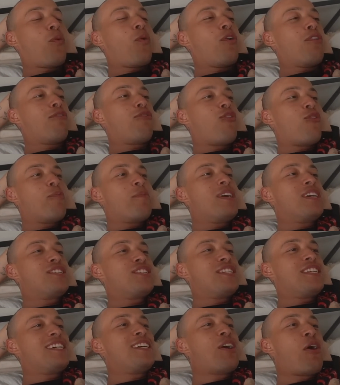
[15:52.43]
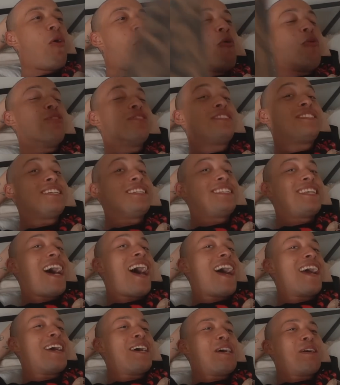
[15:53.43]
we're on formation, he holds the
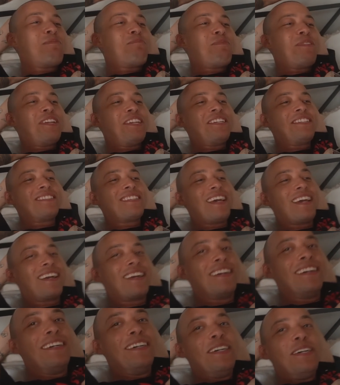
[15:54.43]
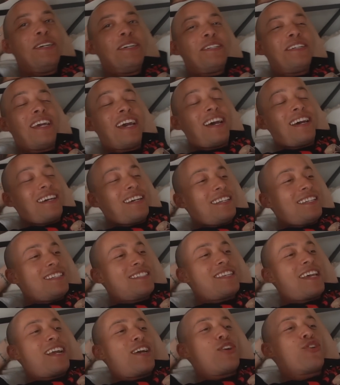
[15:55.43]
tie up, and the one like, that he lost. Yeah, and
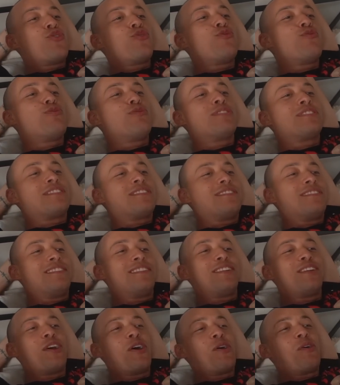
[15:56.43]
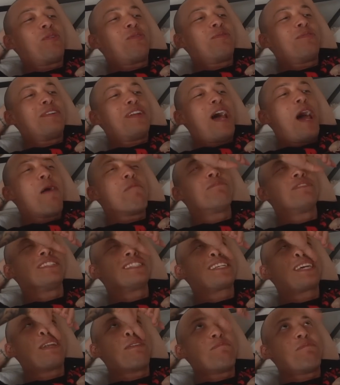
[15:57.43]
he's like, "Who's you know? I'm
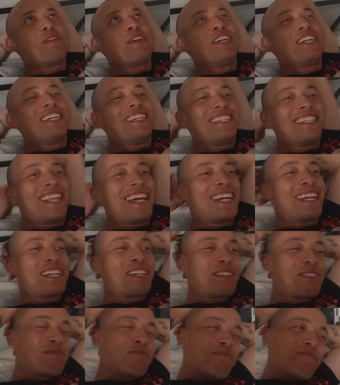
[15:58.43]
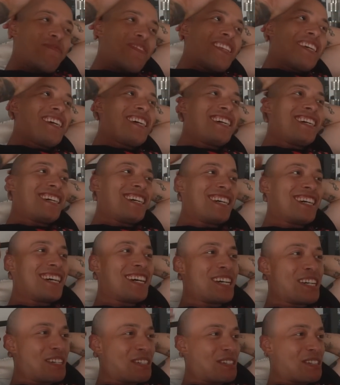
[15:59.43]
just gonna put it in like, uh,
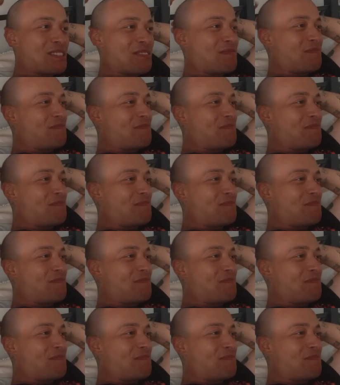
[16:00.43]
uh,